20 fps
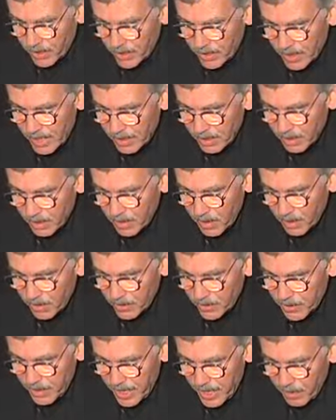
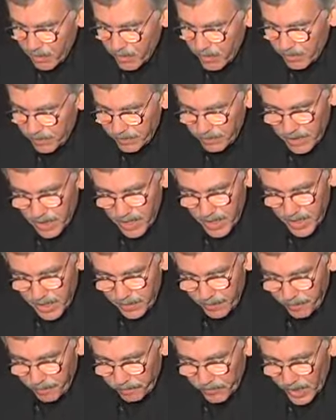$6,000 an hour to fly
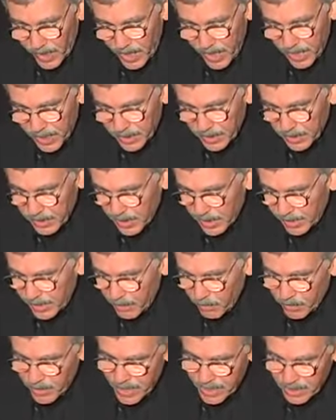it, and
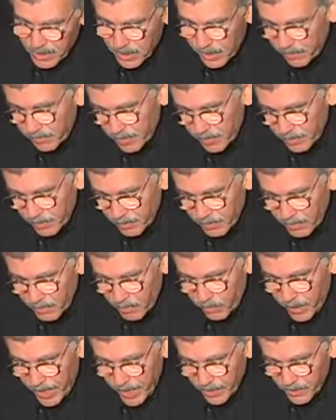they were nice enough to
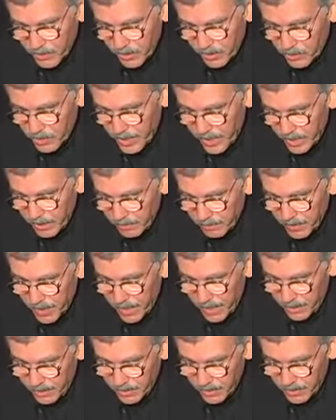arrange a training
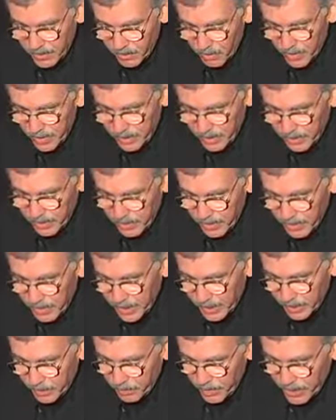flight so I could
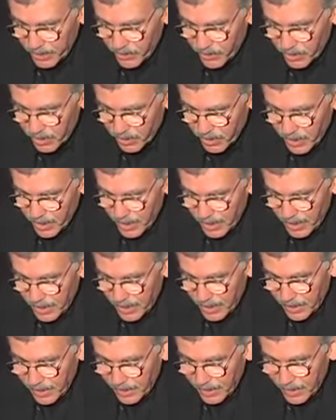get the picture.
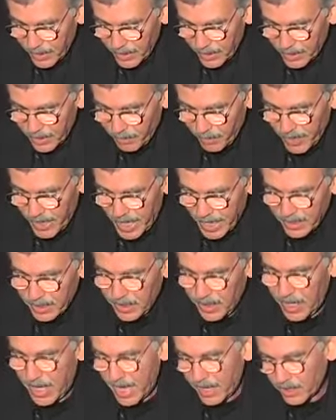And somebody had
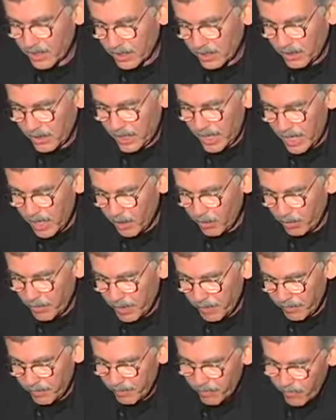to actually help
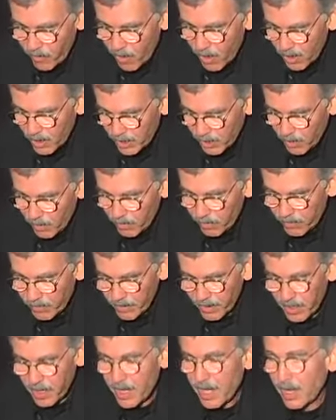me from falling
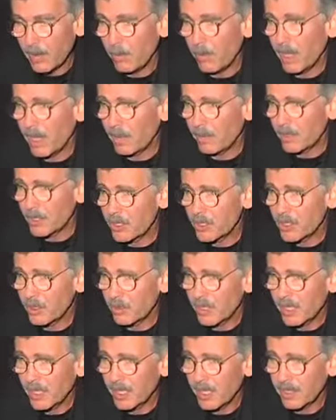over while I
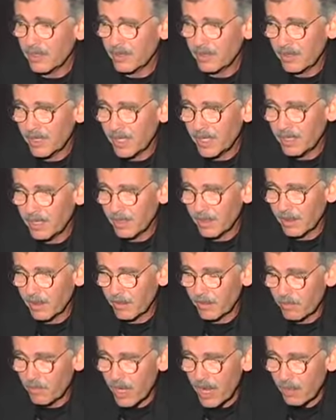shooting underneath. The
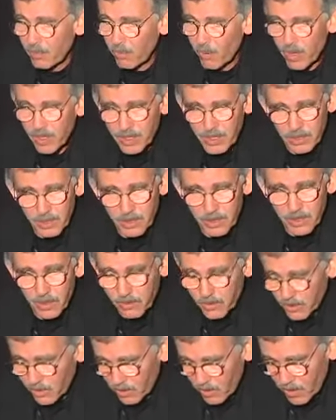prop wash is
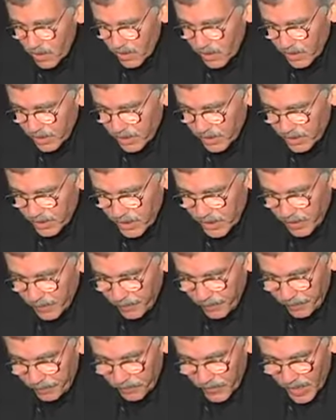so strong on this thing.
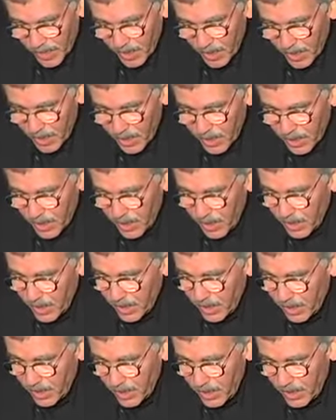
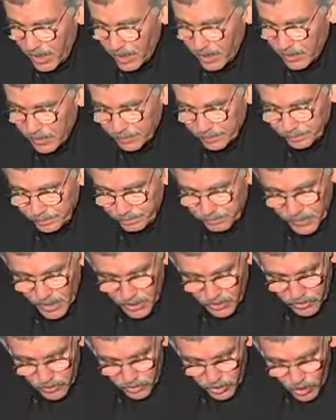
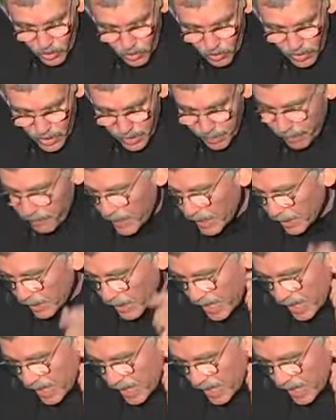And